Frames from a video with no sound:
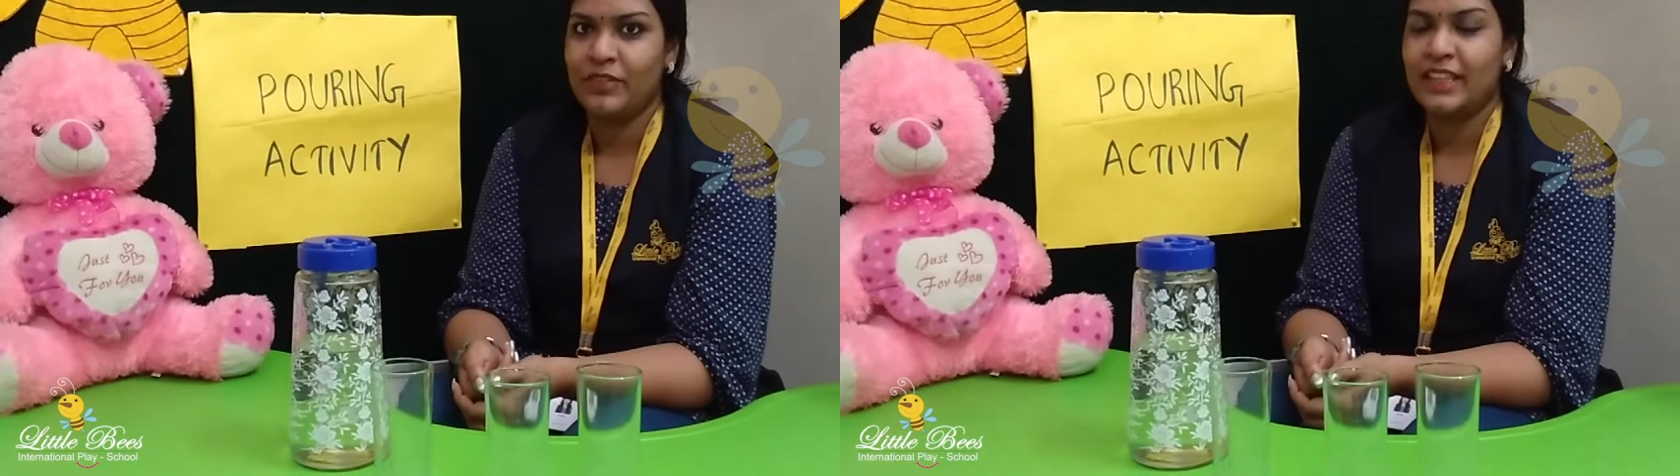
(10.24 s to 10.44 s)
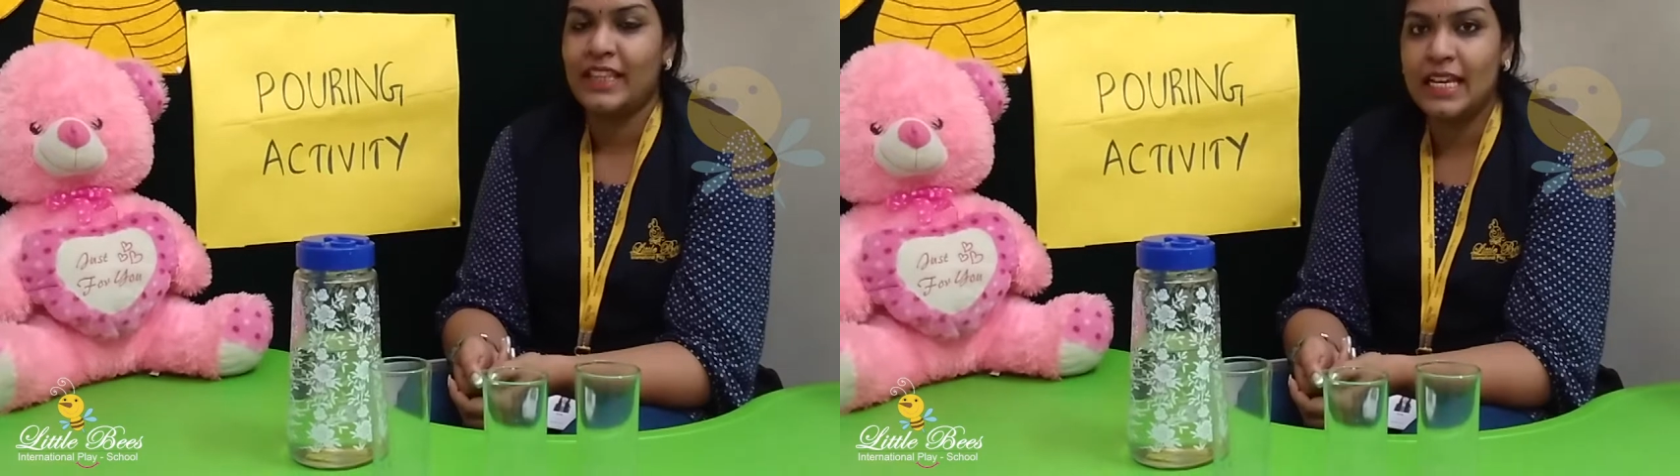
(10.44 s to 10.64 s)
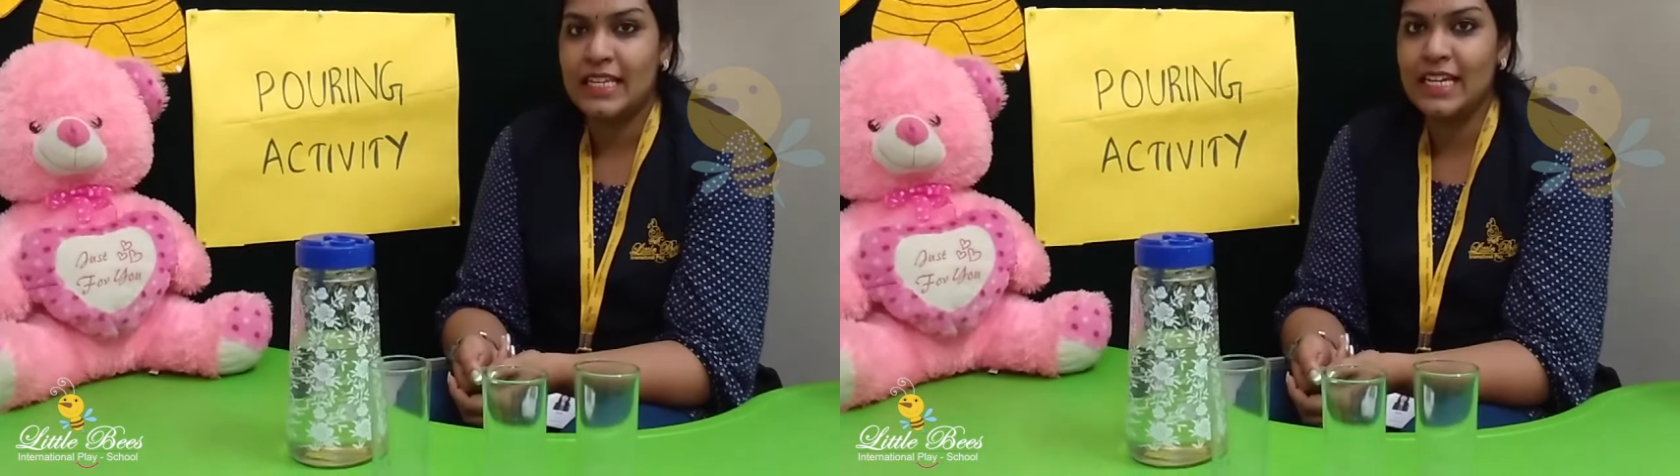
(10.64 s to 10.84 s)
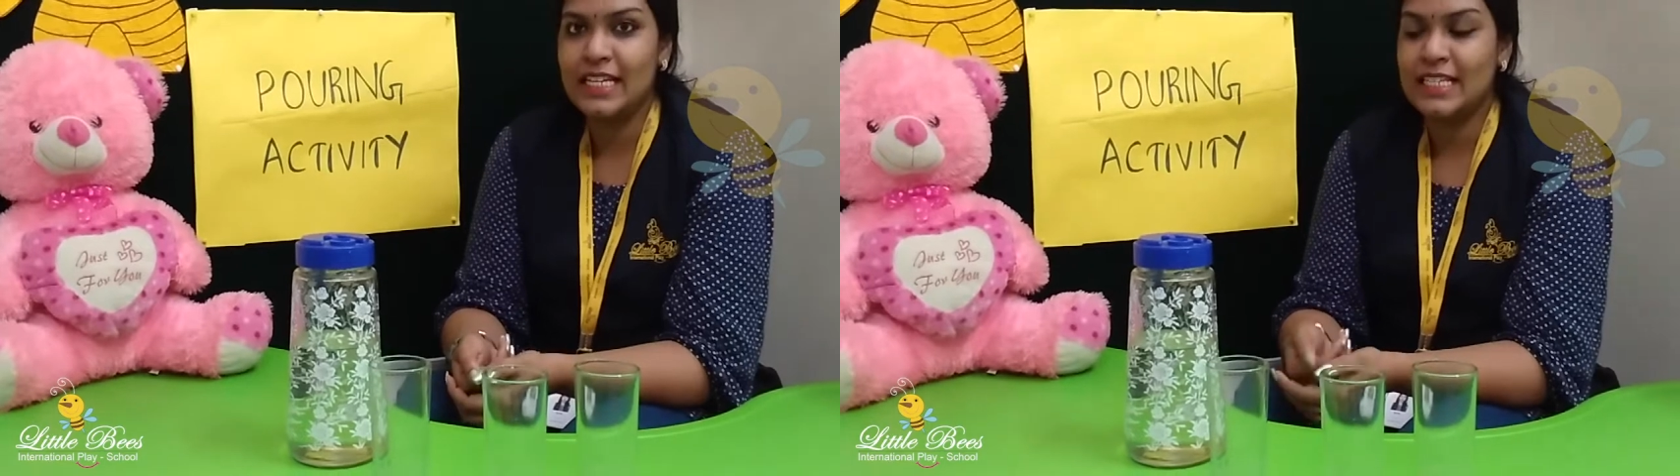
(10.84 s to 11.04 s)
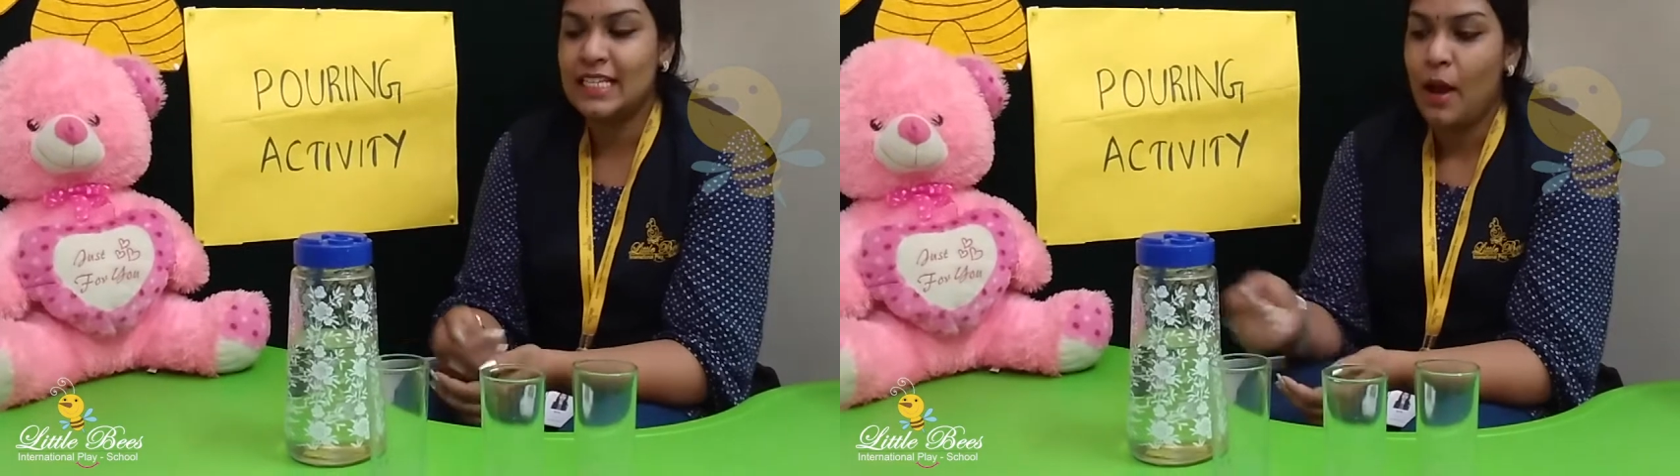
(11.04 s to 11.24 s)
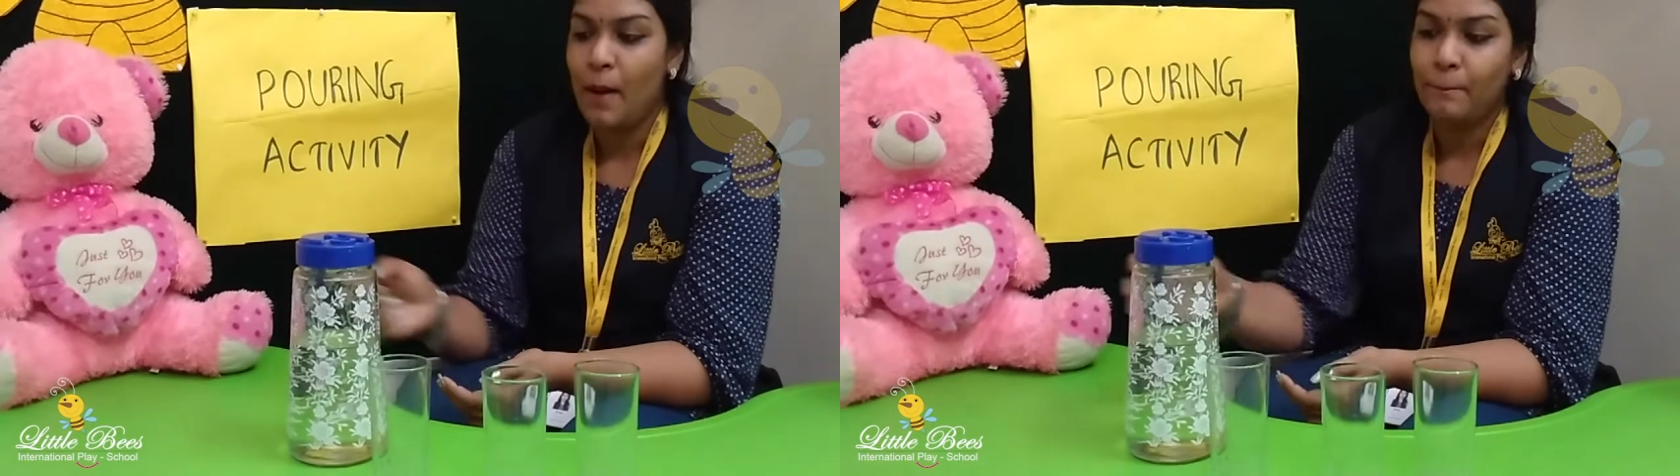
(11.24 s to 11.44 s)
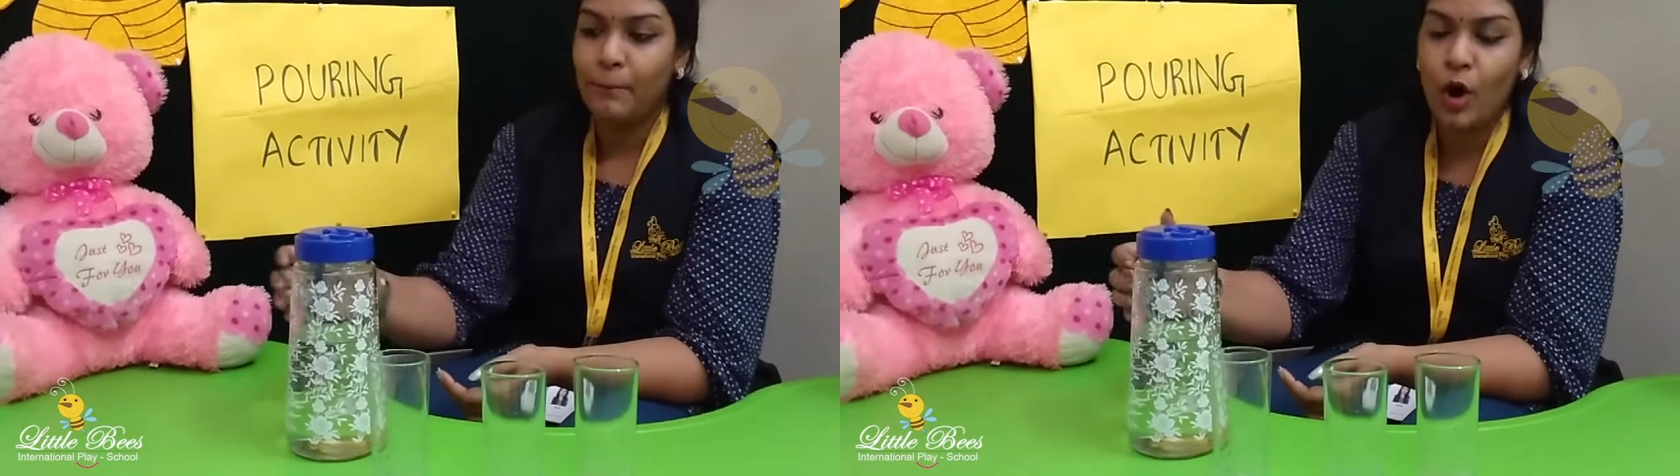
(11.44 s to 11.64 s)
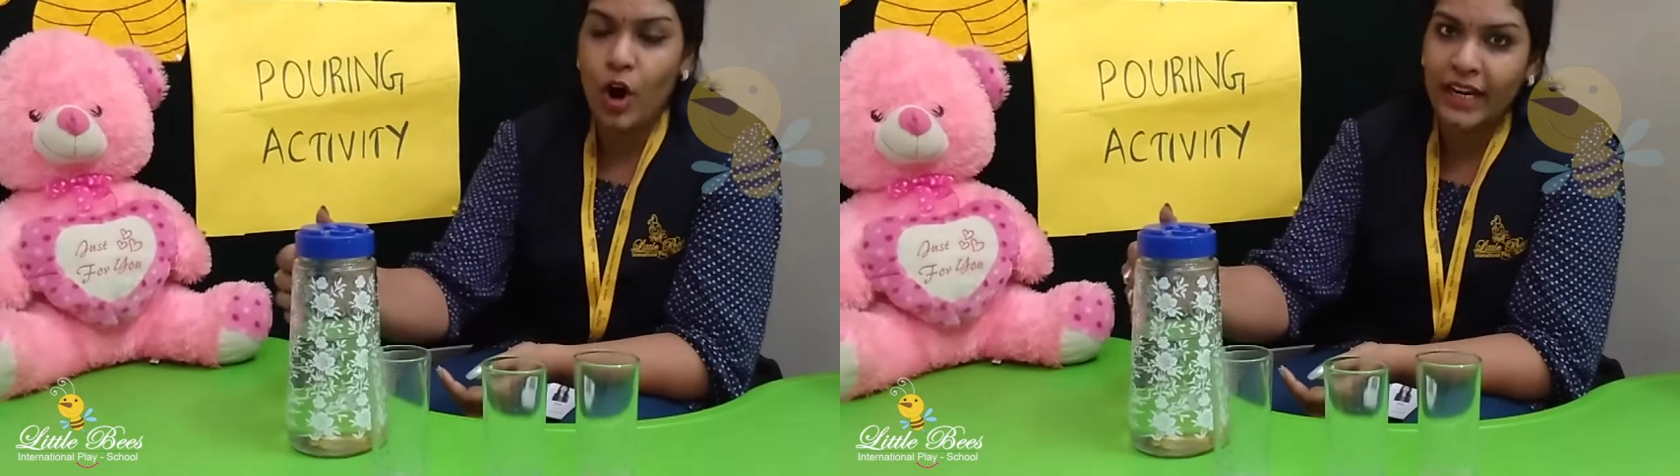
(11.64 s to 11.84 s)
That is
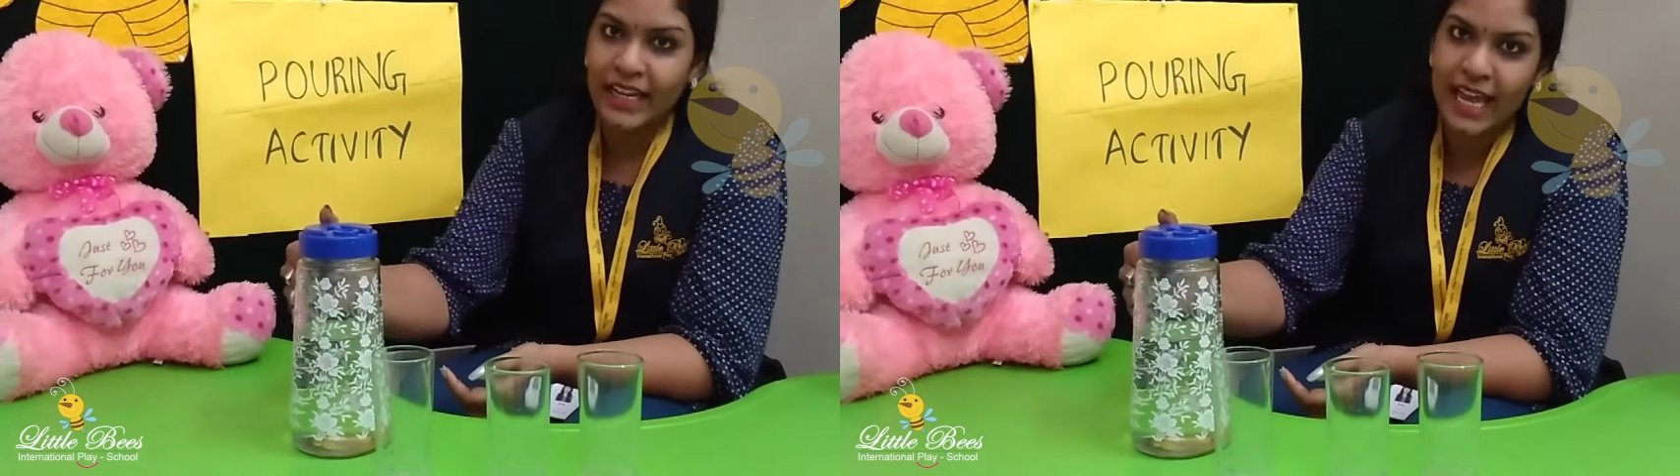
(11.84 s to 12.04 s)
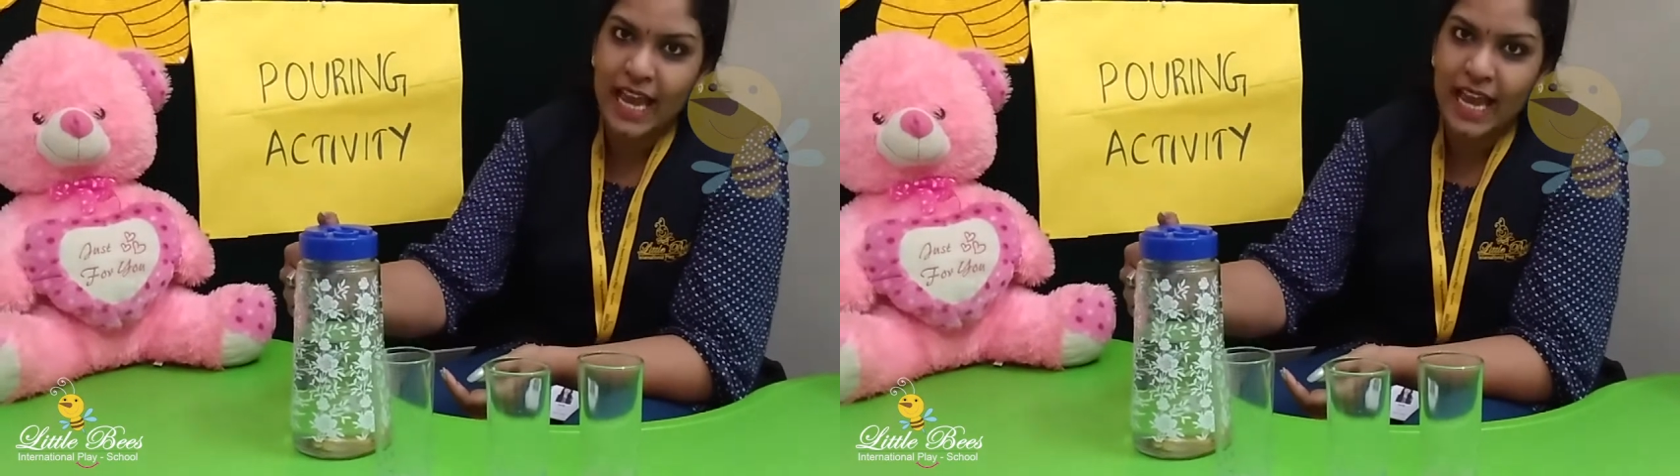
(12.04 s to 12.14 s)
pouring